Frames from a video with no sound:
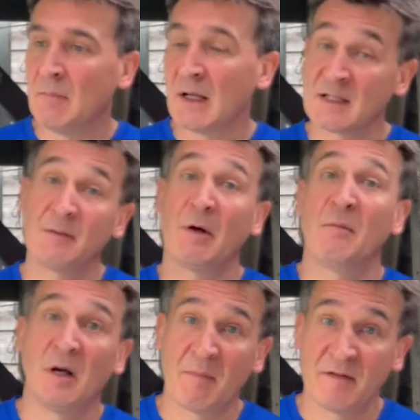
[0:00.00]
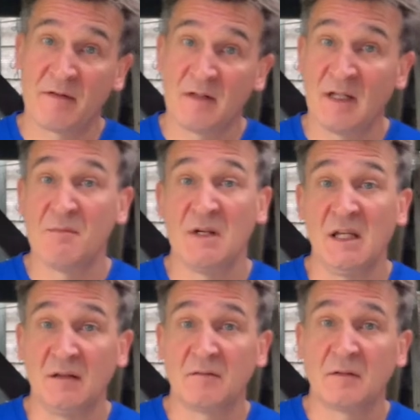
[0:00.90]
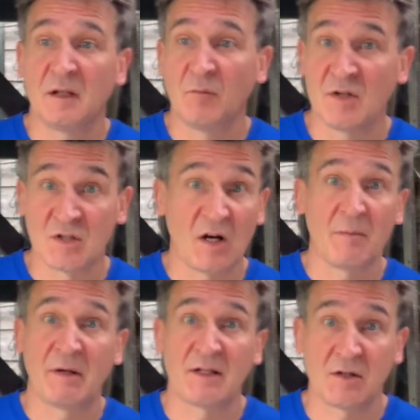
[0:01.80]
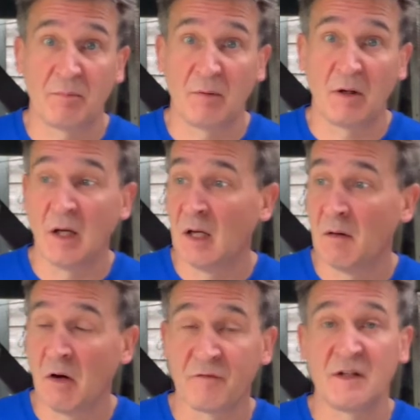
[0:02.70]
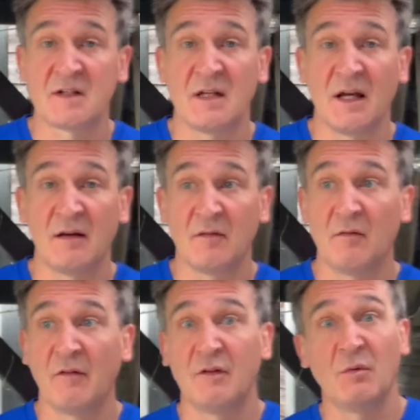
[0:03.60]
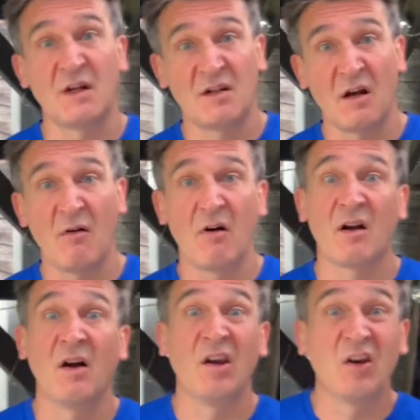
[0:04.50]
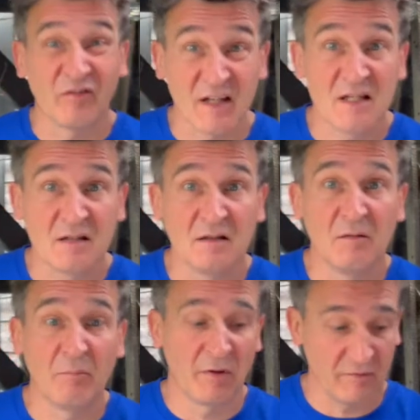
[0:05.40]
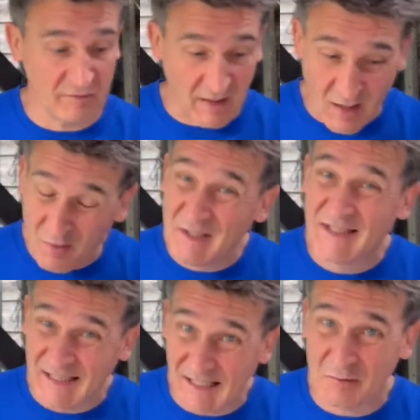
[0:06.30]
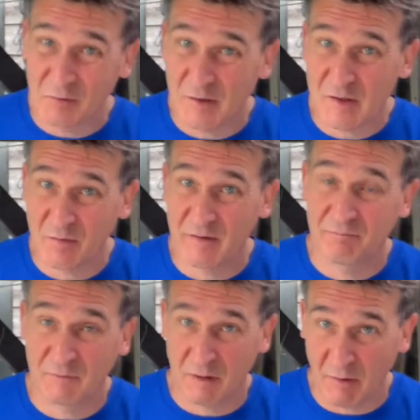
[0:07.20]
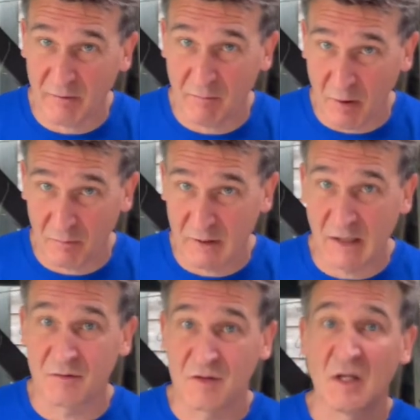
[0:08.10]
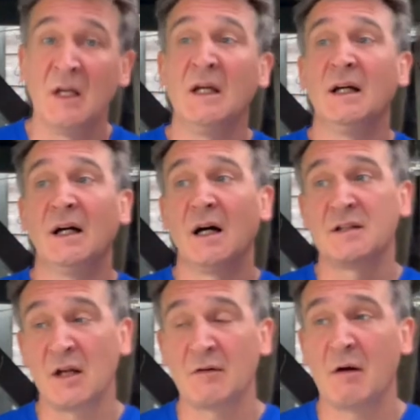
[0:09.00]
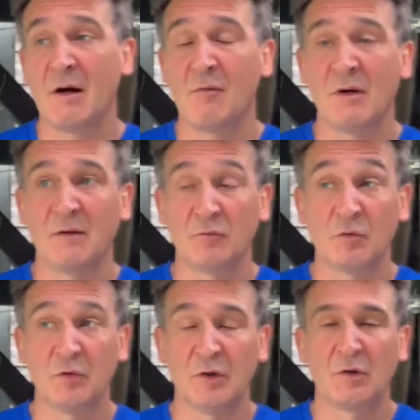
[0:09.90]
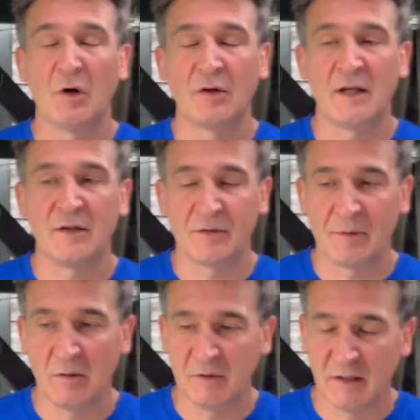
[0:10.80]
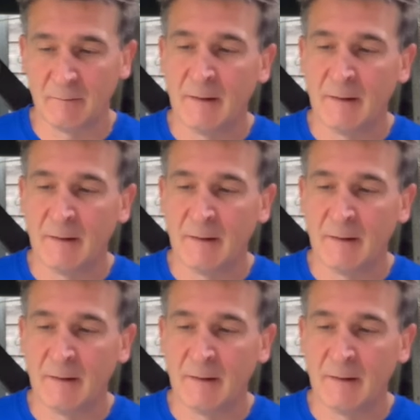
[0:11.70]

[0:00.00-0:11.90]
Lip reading: I'll tell you about my method in a minute, which I picked up off the internet a few weeks ago, and I love it, but that only kind of works with Komodo barbecues. I don't know how well it would work on any other barbecue.